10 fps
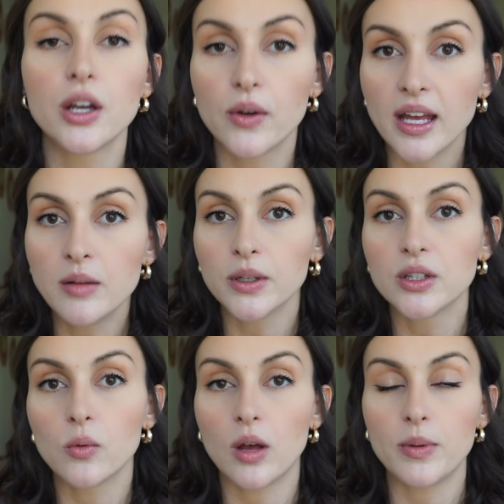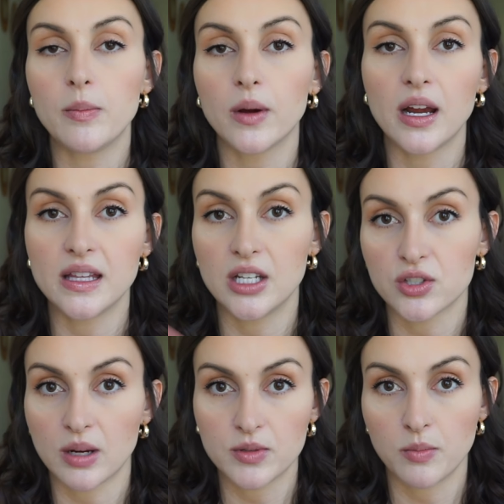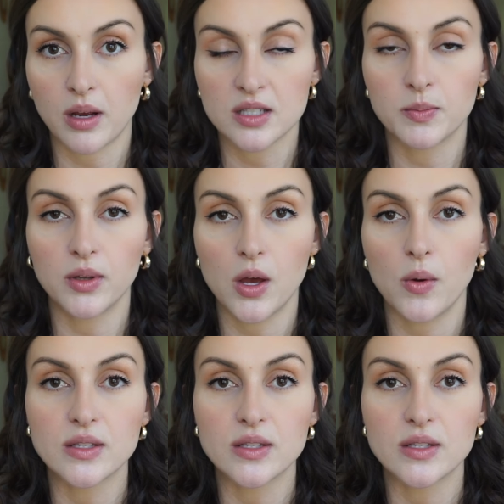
go ahead and put the wallpaper in the description box below,